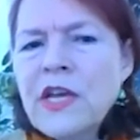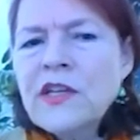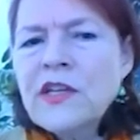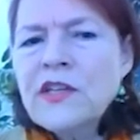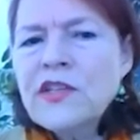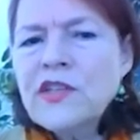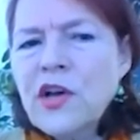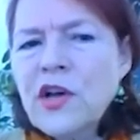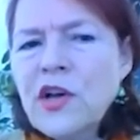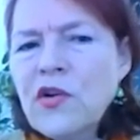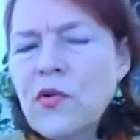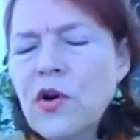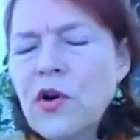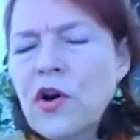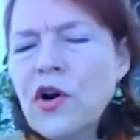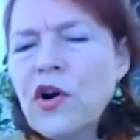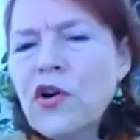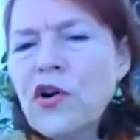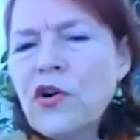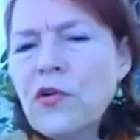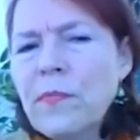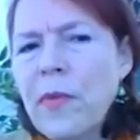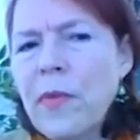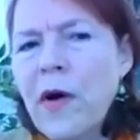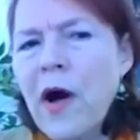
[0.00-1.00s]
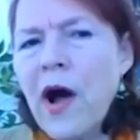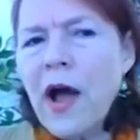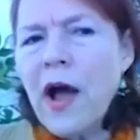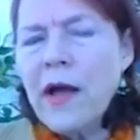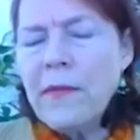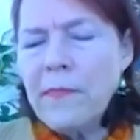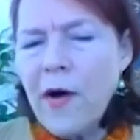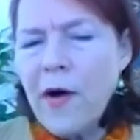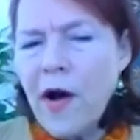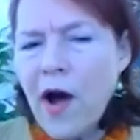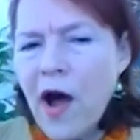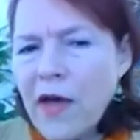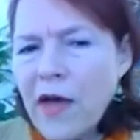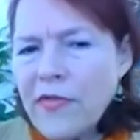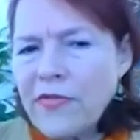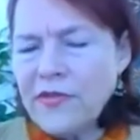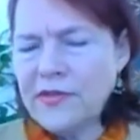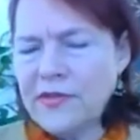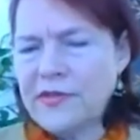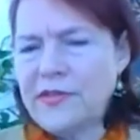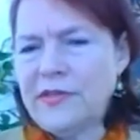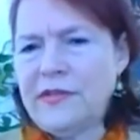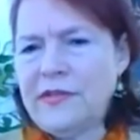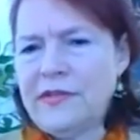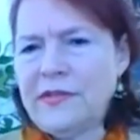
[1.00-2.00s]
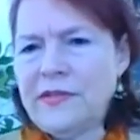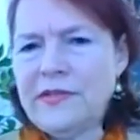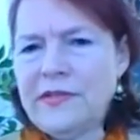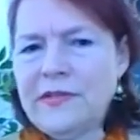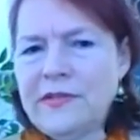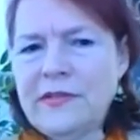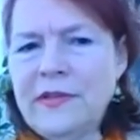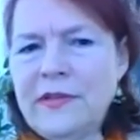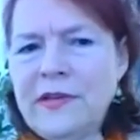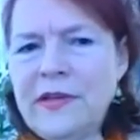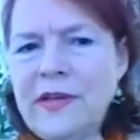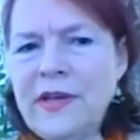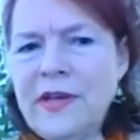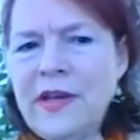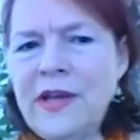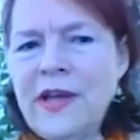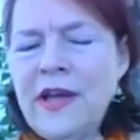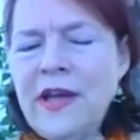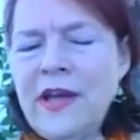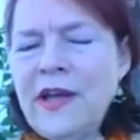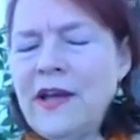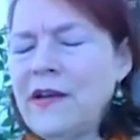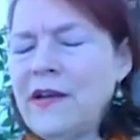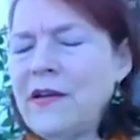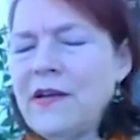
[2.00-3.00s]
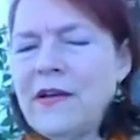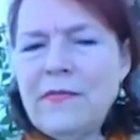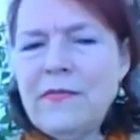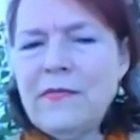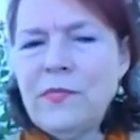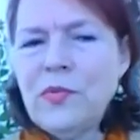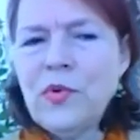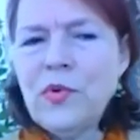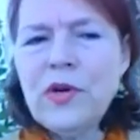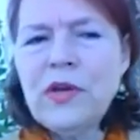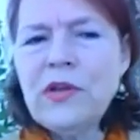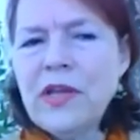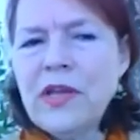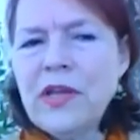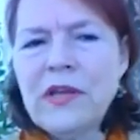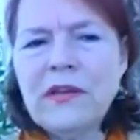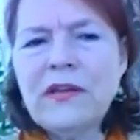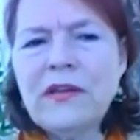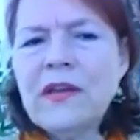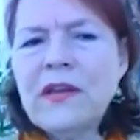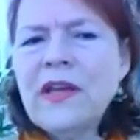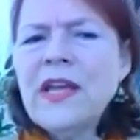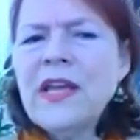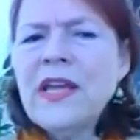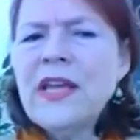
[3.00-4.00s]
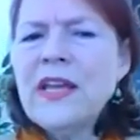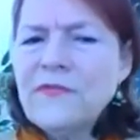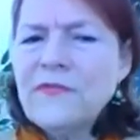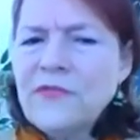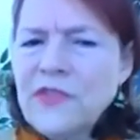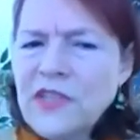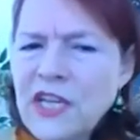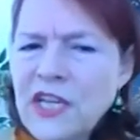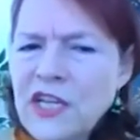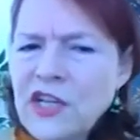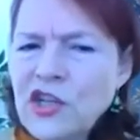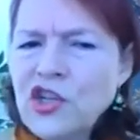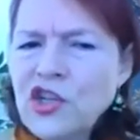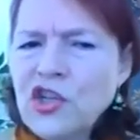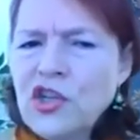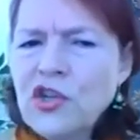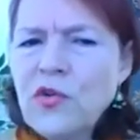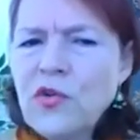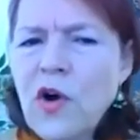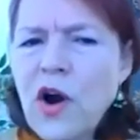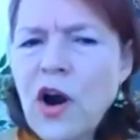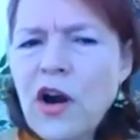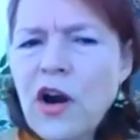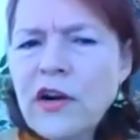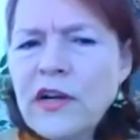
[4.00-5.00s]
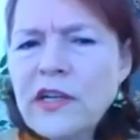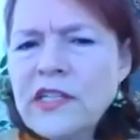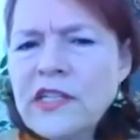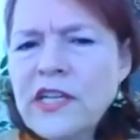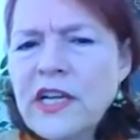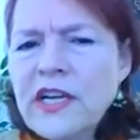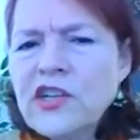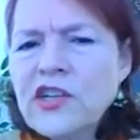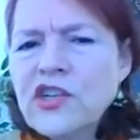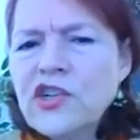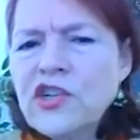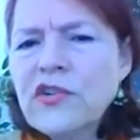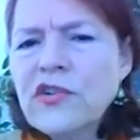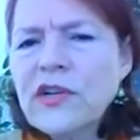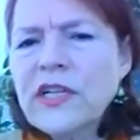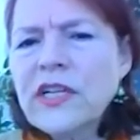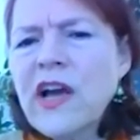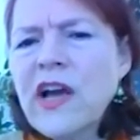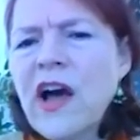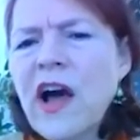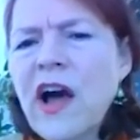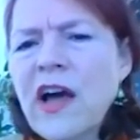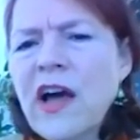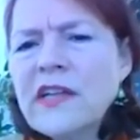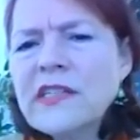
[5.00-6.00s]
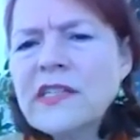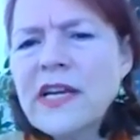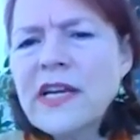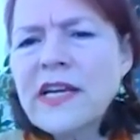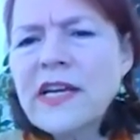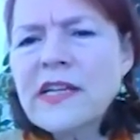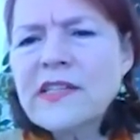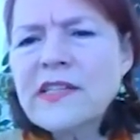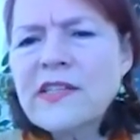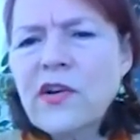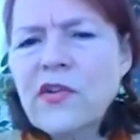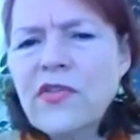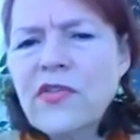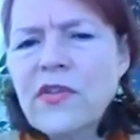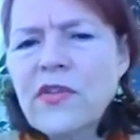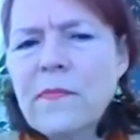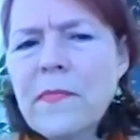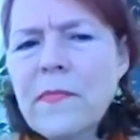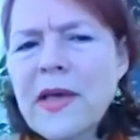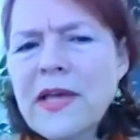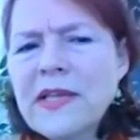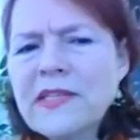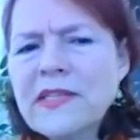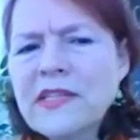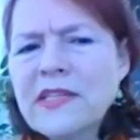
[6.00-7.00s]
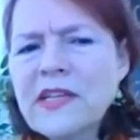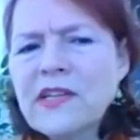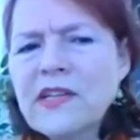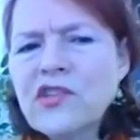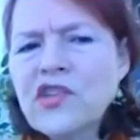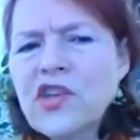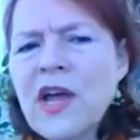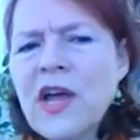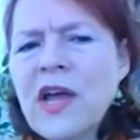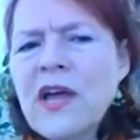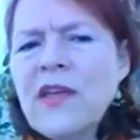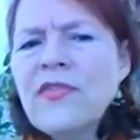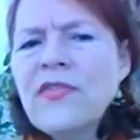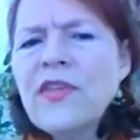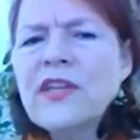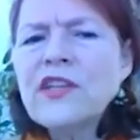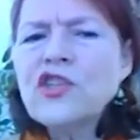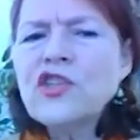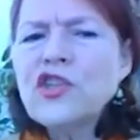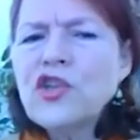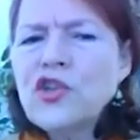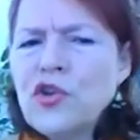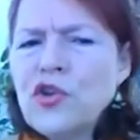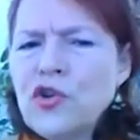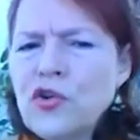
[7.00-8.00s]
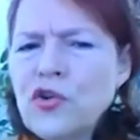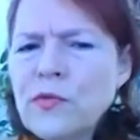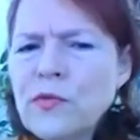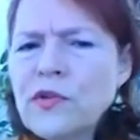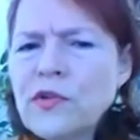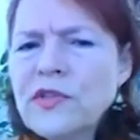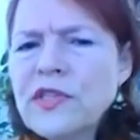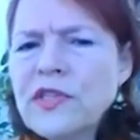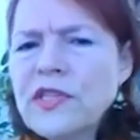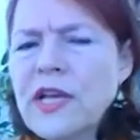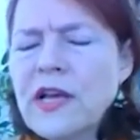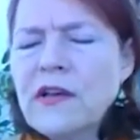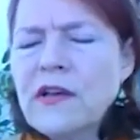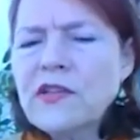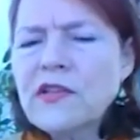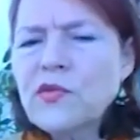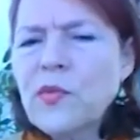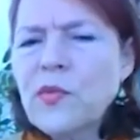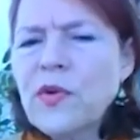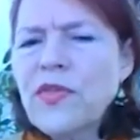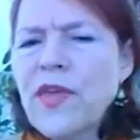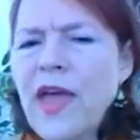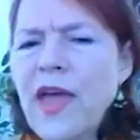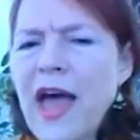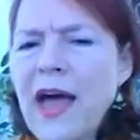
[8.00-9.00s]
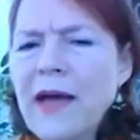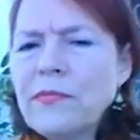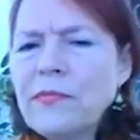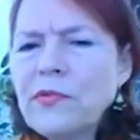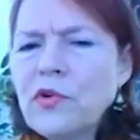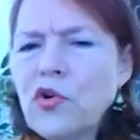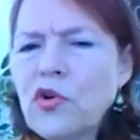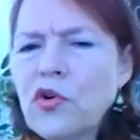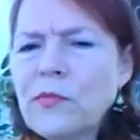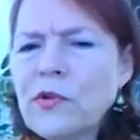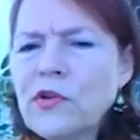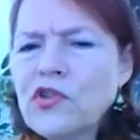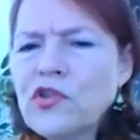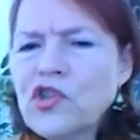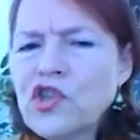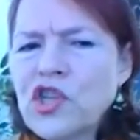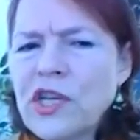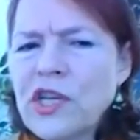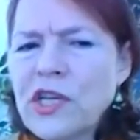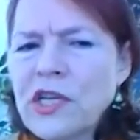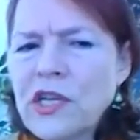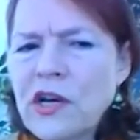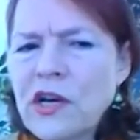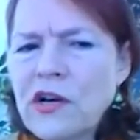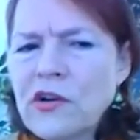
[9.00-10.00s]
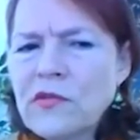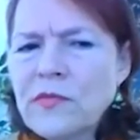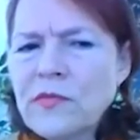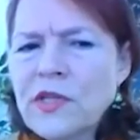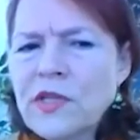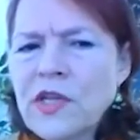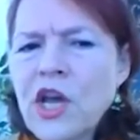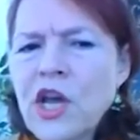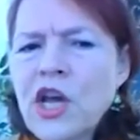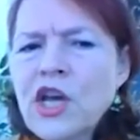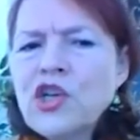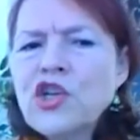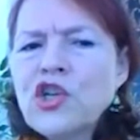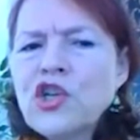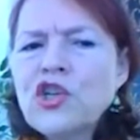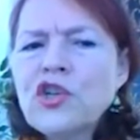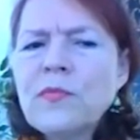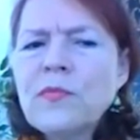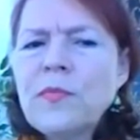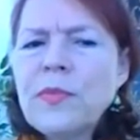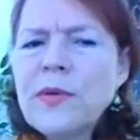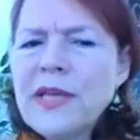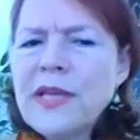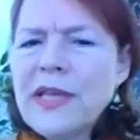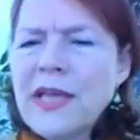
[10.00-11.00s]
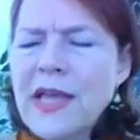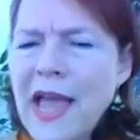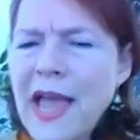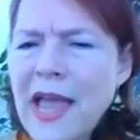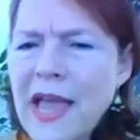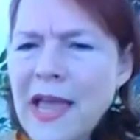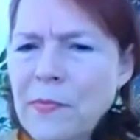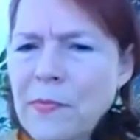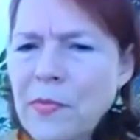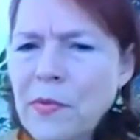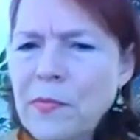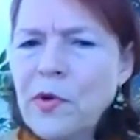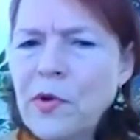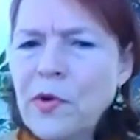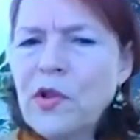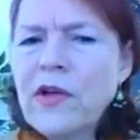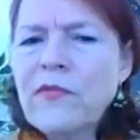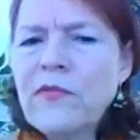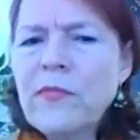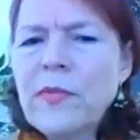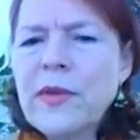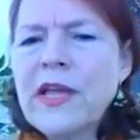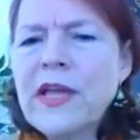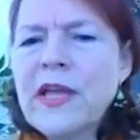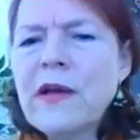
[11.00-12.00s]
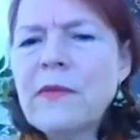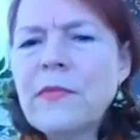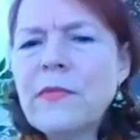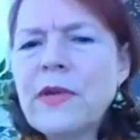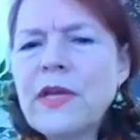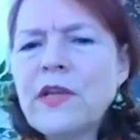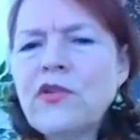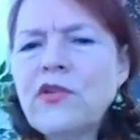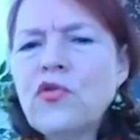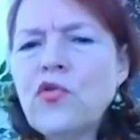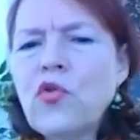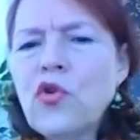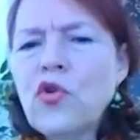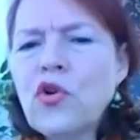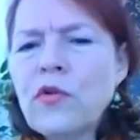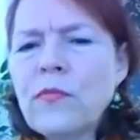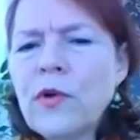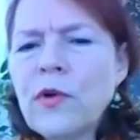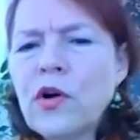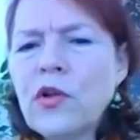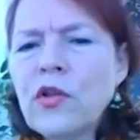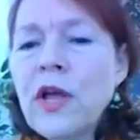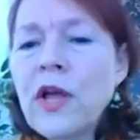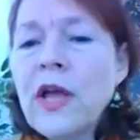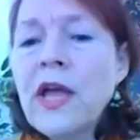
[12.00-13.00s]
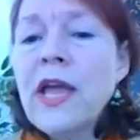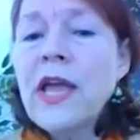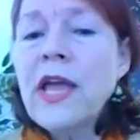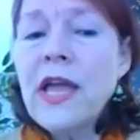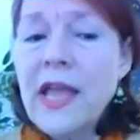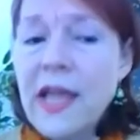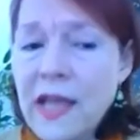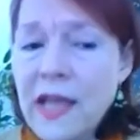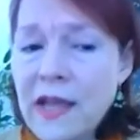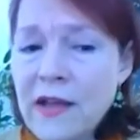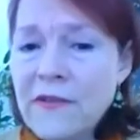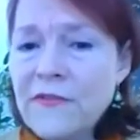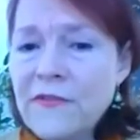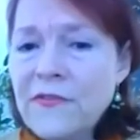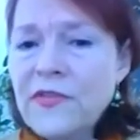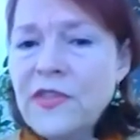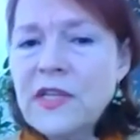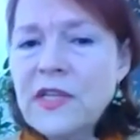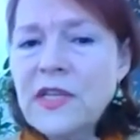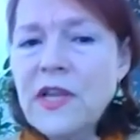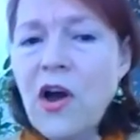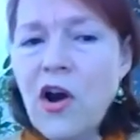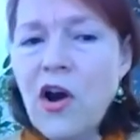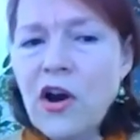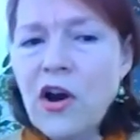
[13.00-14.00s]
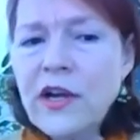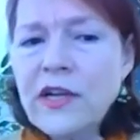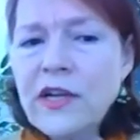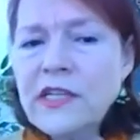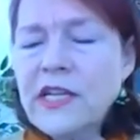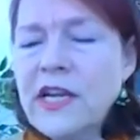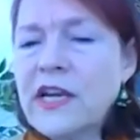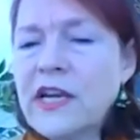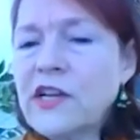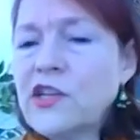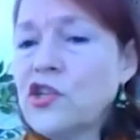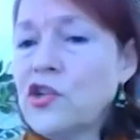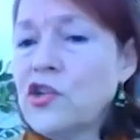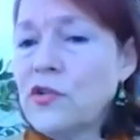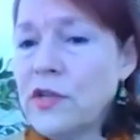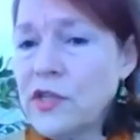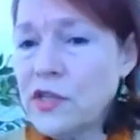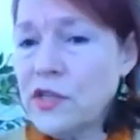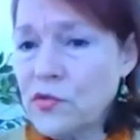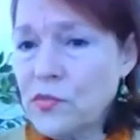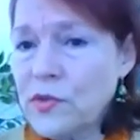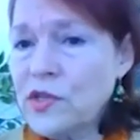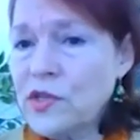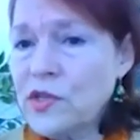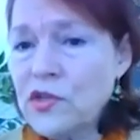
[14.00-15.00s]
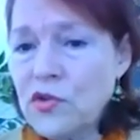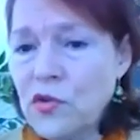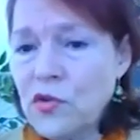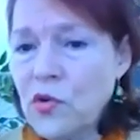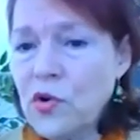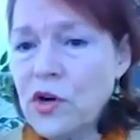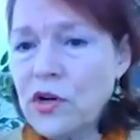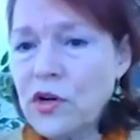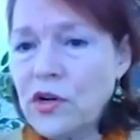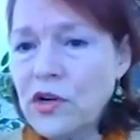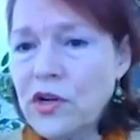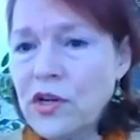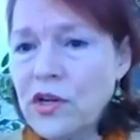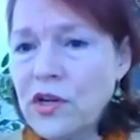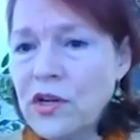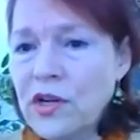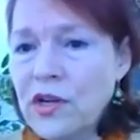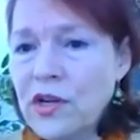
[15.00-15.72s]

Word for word: So her hypothesis, brilliant. If tissue architecture and context are the message, then tumor cells with abnormal genomes should be capable of becoming normal if the architecture is restored.